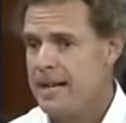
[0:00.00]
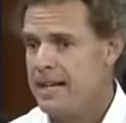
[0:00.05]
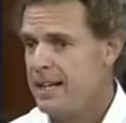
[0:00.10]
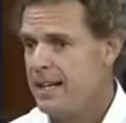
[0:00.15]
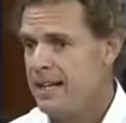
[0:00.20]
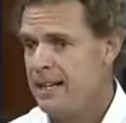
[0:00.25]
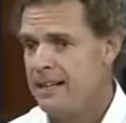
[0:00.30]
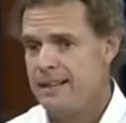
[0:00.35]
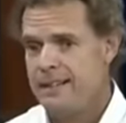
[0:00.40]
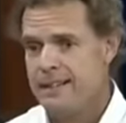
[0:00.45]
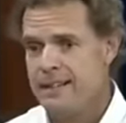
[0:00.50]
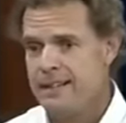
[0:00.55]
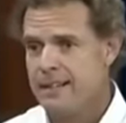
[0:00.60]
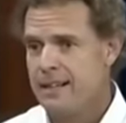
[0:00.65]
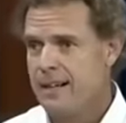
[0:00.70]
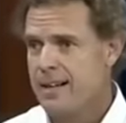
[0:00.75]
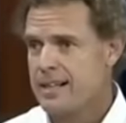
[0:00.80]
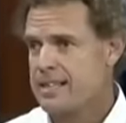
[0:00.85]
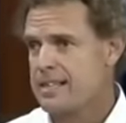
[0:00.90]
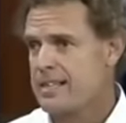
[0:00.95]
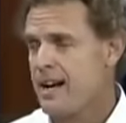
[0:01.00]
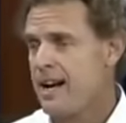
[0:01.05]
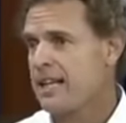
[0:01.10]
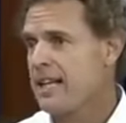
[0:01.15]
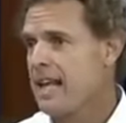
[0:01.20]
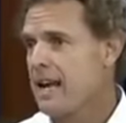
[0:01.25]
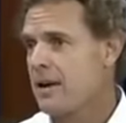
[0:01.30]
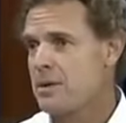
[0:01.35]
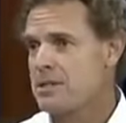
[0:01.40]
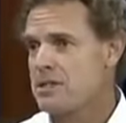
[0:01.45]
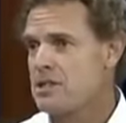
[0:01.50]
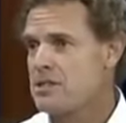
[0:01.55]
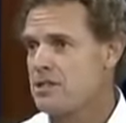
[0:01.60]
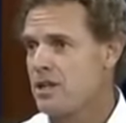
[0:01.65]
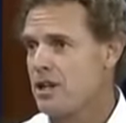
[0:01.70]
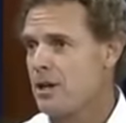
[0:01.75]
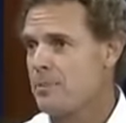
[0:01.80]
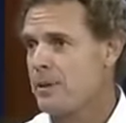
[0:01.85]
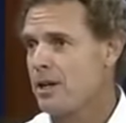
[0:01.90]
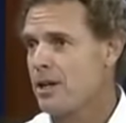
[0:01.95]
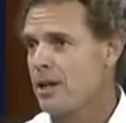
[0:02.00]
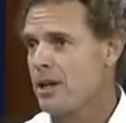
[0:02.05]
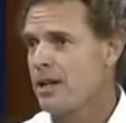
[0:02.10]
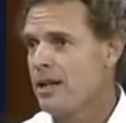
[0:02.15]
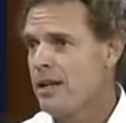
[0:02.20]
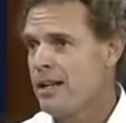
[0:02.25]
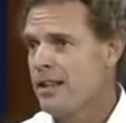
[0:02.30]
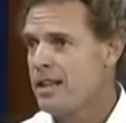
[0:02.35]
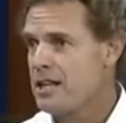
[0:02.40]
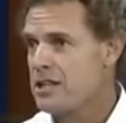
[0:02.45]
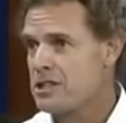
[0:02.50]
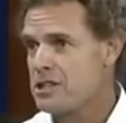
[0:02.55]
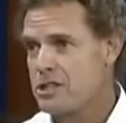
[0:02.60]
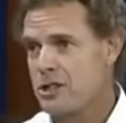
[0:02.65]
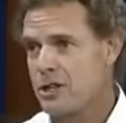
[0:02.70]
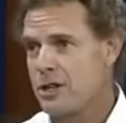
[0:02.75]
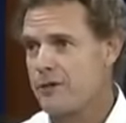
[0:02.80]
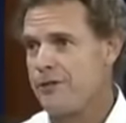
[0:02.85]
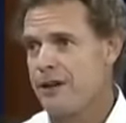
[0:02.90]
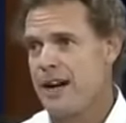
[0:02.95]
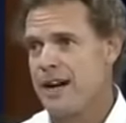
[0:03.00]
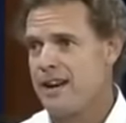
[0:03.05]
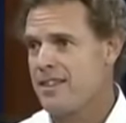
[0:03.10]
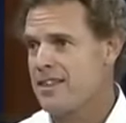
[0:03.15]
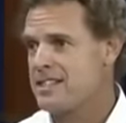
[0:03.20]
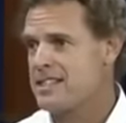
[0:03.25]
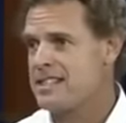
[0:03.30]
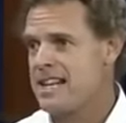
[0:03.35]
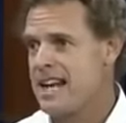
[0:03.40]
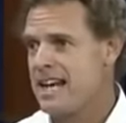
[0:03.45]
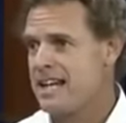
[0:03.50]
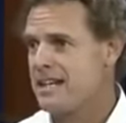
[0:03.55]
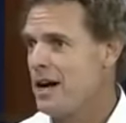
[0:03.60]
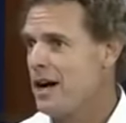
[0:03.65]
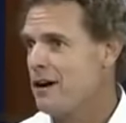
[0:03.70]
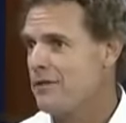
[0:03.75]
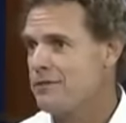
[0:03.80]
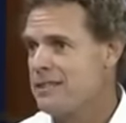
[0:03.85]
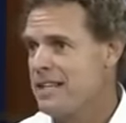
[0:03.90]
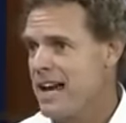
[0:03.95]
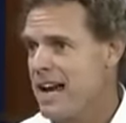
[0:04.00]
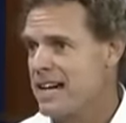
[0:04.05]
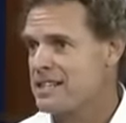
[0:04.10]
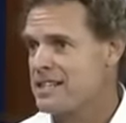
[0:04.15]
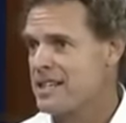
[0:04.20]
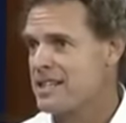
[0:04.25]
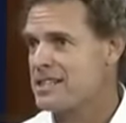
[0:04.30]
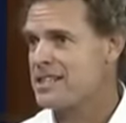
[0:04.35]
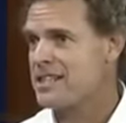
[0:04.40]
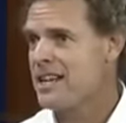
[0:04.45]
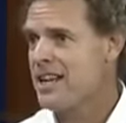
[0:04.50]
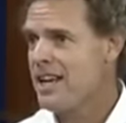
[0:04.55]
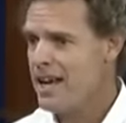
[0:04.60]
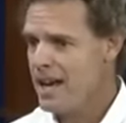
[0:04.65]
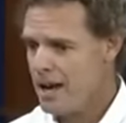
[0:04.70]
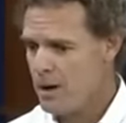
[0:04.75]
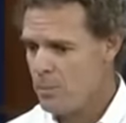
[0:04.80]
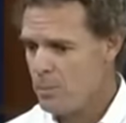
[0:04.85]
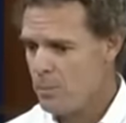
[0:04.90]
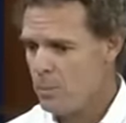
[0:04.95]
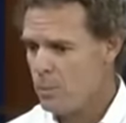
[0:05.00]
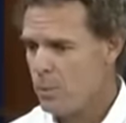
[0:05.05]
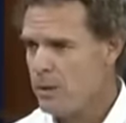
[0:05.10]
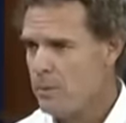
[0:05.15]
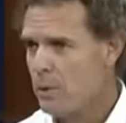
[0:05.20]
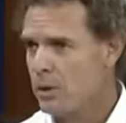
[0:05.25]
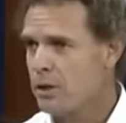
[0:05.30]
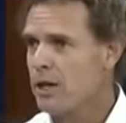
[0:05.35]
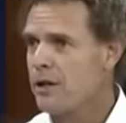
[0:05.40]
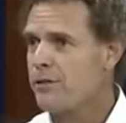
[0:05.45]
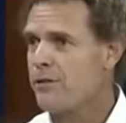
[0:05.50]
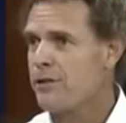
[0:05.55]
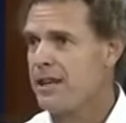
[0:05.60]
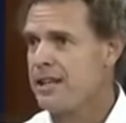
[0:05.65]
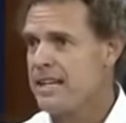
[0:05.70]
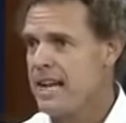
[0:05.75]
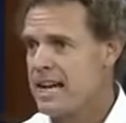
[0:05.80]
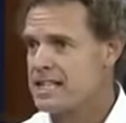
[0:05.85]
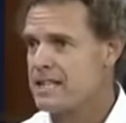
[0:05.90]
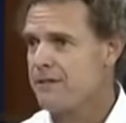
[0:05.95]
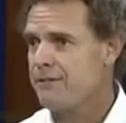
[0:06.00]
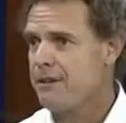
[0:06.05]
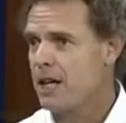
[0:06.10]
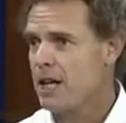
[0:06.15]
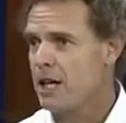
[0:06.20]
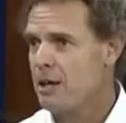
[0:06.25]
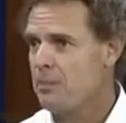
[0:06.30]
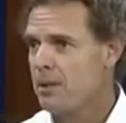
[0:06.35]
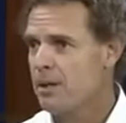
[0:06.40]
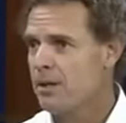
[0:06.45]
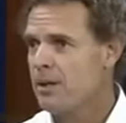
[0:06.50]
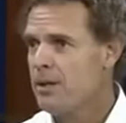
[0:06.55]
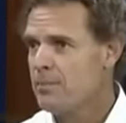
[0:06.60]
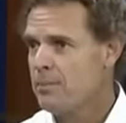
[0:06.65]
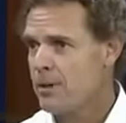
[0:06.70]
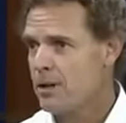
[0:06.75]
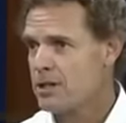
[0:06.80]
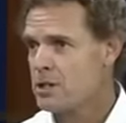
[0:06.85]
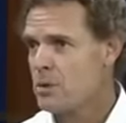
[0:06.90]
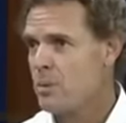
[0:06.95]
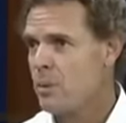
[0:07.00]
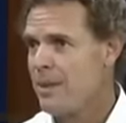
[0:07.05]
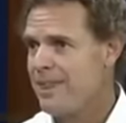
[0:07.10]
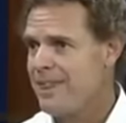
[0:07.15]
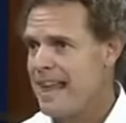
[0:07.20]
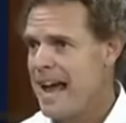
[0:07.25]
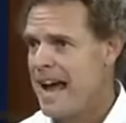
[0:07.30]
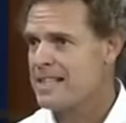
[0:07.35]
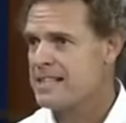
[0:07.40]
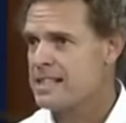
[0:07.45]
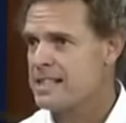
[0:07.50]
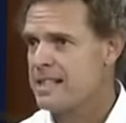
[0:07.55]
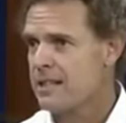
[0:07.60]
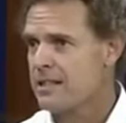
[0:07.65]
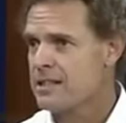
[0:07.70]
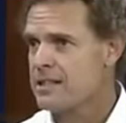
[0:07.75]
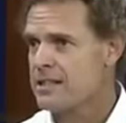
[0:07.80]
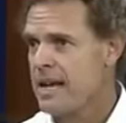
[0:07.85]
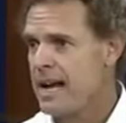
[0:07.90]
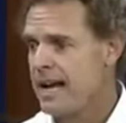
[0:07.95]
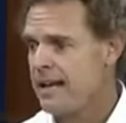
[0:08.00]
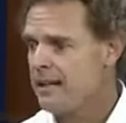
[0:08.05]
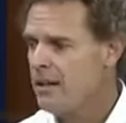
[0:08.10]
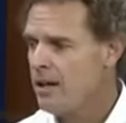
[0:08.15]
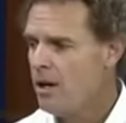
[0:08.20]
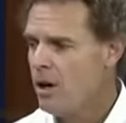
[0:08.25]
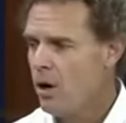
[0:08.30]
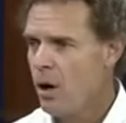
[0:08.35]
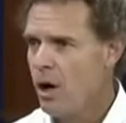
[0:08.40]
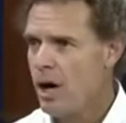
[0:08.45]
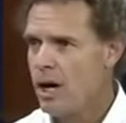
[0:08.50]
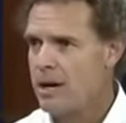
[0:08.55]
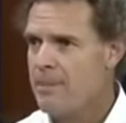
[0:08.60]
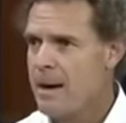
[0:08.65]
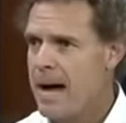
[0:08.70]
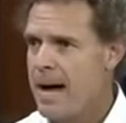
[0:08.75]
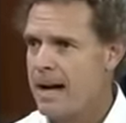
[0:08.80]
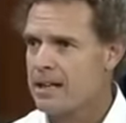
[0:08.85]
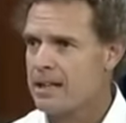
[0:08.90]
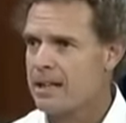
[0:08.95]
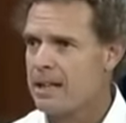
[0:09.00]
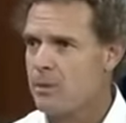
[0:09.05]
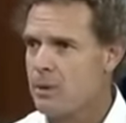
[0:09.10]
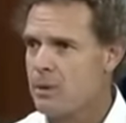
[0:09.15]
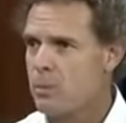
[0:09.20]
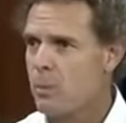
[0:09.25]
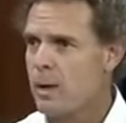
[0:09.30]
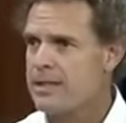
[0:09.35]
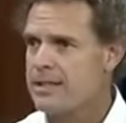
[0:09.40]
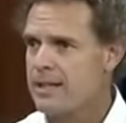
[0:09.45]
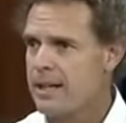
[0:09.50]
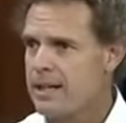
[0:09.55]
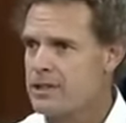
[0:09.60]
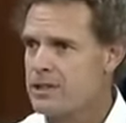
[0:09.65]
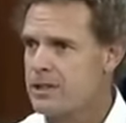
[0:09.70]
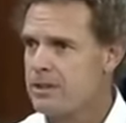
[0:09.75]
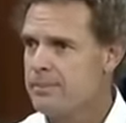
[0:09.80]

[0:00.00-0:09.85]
need a sign language interpreter that is certified in the state of Texas. And we will look for the next available person with that skill set automatically with one touch.